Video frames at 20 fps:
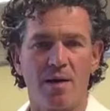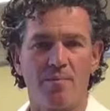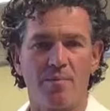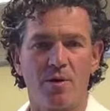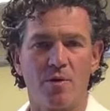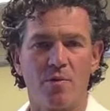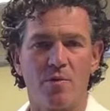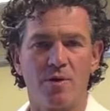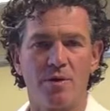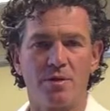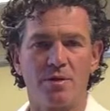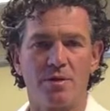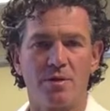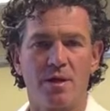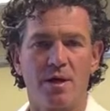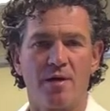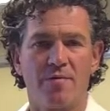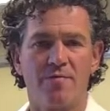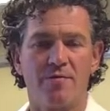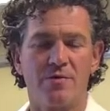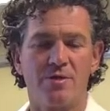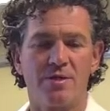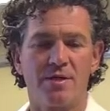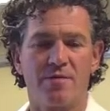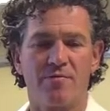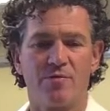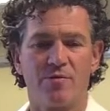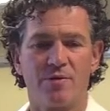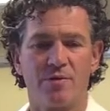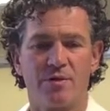I'm going to cover
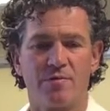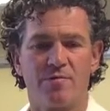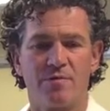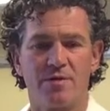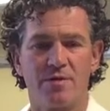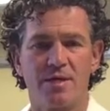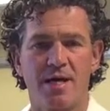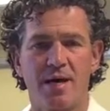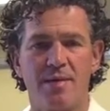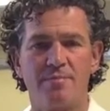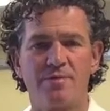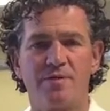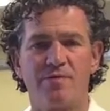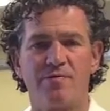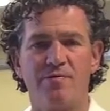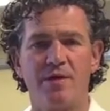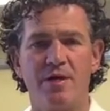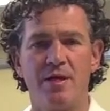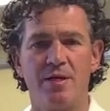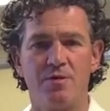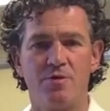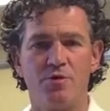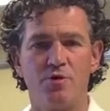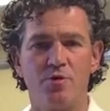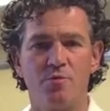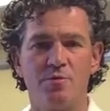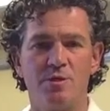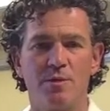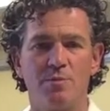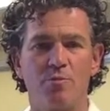several different types of feeding tubes.